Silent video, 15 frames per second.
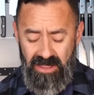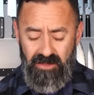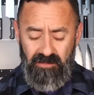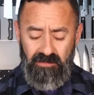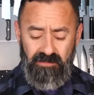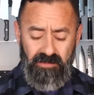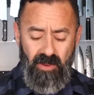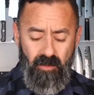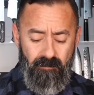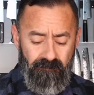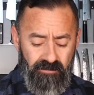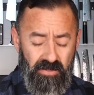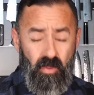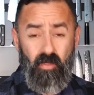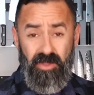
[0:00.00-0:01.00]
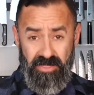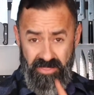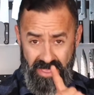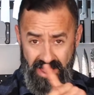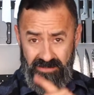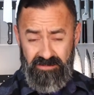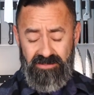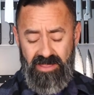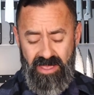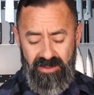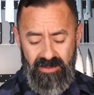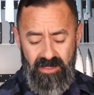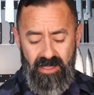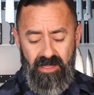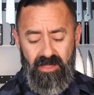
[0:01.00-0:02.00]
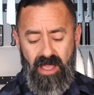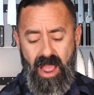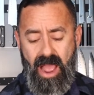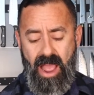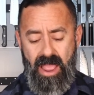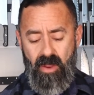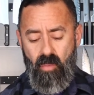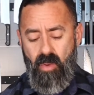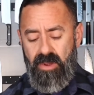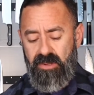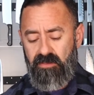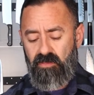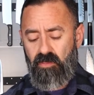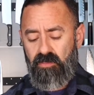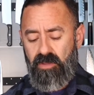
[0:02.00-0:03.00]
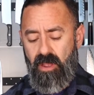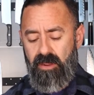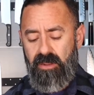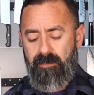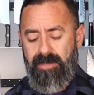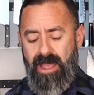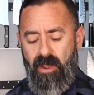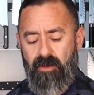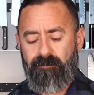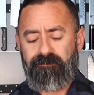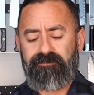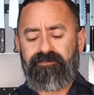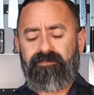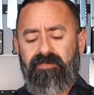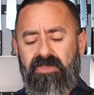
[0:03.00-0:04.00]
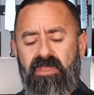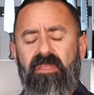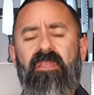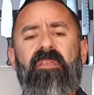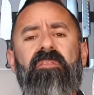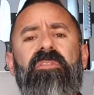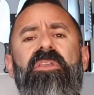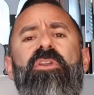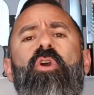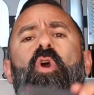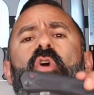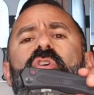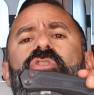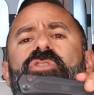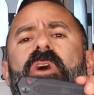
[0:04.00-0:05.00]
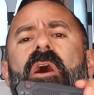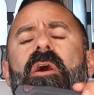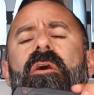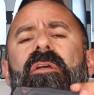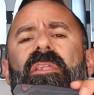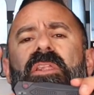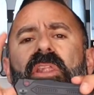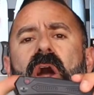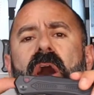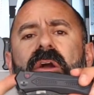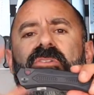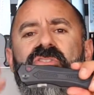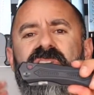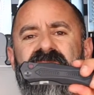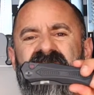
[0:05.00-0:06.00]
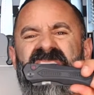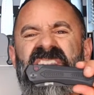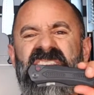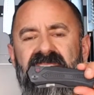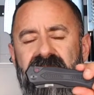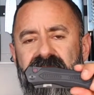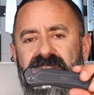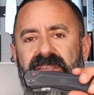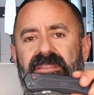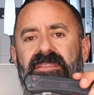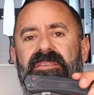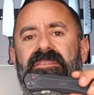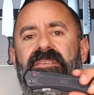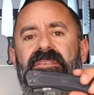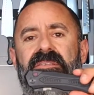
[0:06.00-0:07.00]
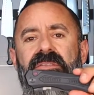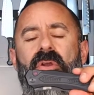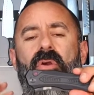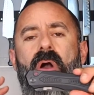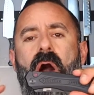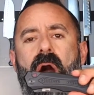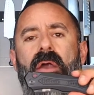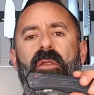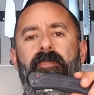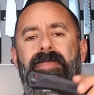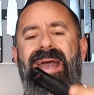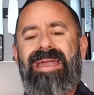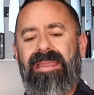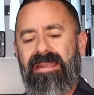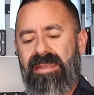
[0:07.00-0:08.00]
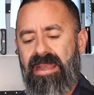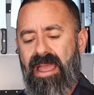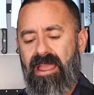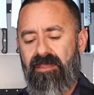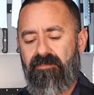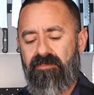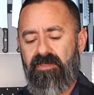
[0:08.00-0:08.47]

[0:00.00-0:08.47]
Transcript: So with that said, I wanted to talk about the Kershaw Launch 6. This is their automatic knife.